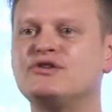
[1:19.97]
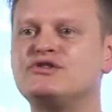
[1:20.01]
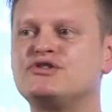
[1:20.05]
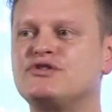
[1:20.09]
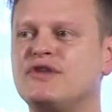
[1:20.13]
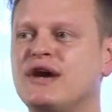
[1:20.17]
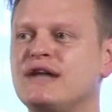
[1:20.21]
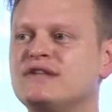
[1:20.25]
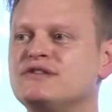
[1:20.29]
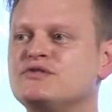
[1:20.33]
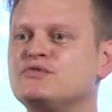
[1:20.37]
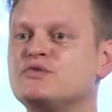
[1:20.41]

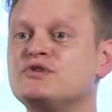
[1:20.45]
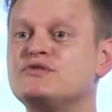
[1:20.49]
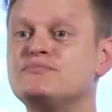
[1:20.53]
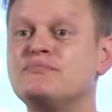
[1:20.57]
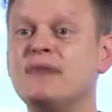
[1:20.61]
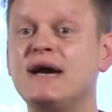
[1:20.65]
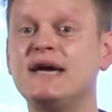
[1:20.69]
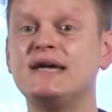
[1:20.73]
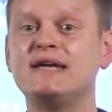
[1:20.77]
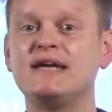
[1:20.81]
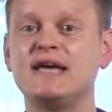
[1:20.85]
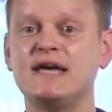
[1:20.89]
trends which
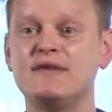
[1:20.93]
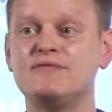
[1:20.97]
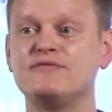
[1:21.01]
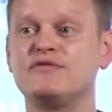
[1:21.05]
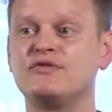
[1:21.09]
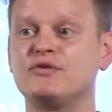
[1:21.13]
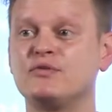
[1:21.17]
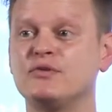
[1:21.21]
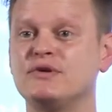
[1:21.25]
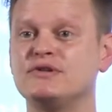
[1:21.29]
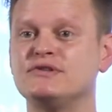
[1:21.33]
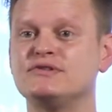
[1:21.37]
may
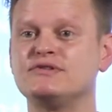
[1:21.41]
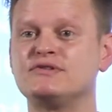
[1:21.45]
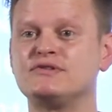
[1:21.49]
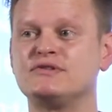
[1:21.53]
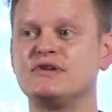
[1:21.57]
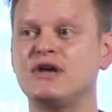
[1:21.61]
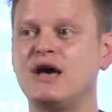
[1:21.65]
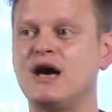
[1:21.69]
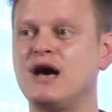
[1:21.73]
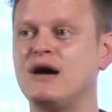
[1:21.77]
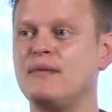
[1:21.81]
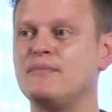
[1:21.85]
influence
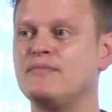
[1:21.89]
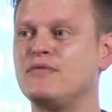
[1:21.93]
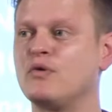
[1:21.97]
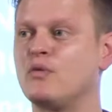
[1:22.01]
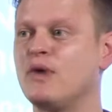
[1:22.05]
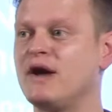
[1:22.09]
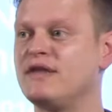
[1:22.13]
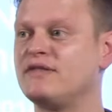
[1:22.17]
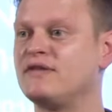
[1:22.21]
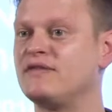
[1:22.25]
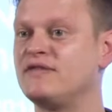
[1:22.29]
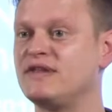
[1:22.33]
the
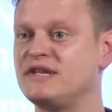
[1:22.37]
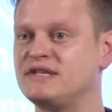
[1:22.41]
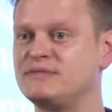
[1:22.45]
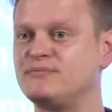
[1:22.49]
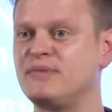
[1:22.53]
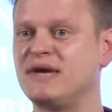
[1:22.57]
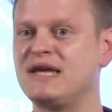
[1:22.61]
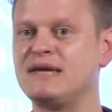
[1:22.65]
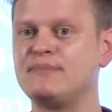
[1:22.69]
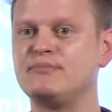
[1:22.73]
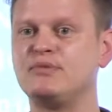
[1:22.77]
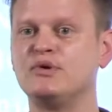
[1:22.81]
way that these
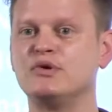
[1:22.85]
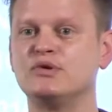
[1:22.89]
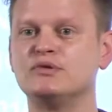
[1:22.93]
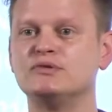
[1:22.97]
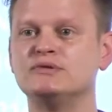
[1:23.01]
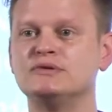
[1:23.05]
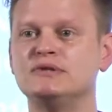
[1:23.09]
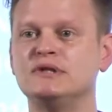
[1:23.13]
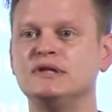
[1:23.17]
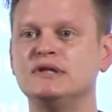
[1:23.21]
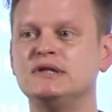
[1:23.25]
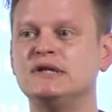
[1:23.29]
people